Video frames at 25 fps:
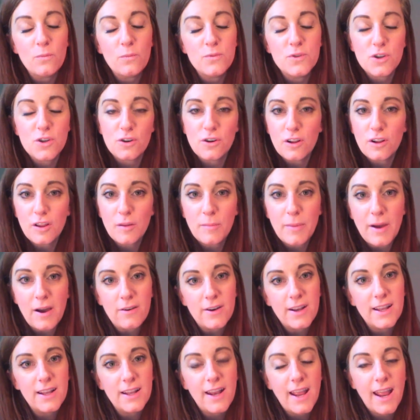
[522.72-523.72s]
journal
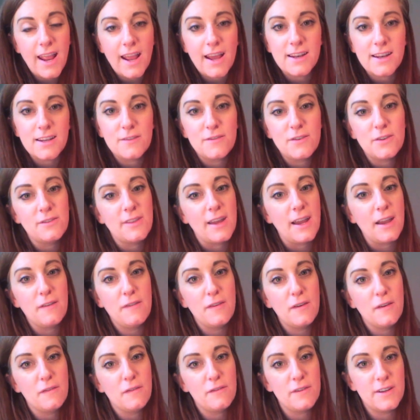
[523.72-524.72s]
about it, and if you'd like,
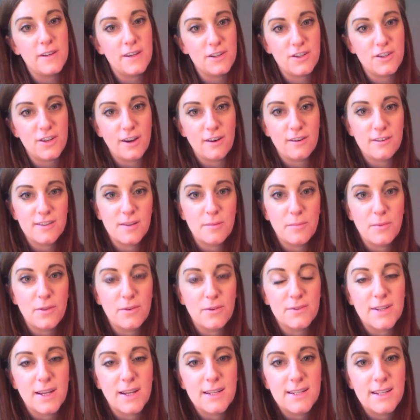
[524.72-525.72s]
feel free to share some of
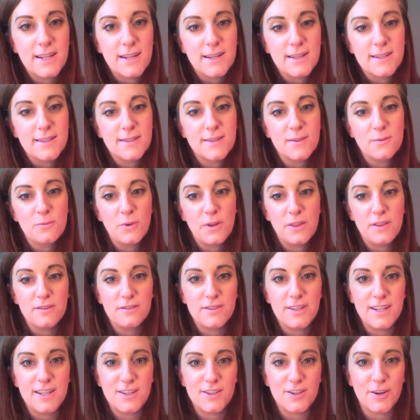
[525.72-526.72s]
those ideas with
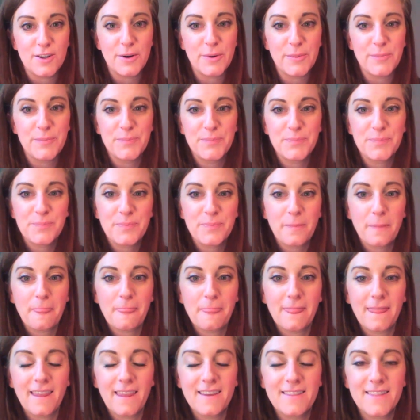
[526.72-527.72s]
your teacher.
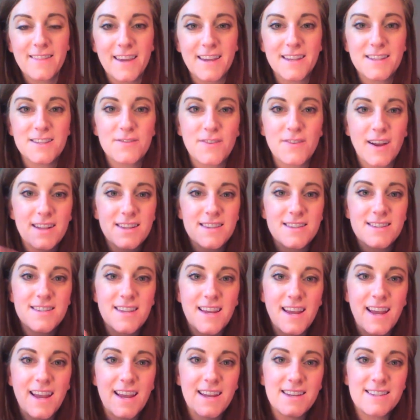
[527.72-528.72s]
Thanks,
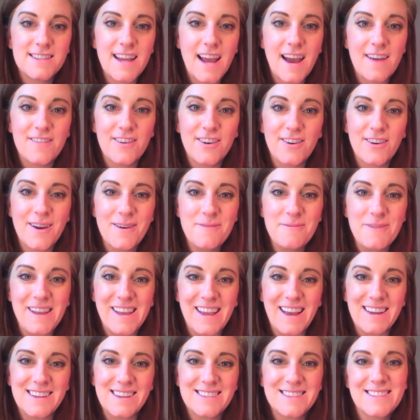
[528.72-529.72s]
friends, and have a great
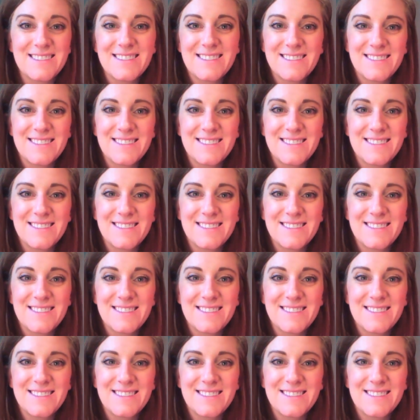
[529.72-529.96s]
weekend.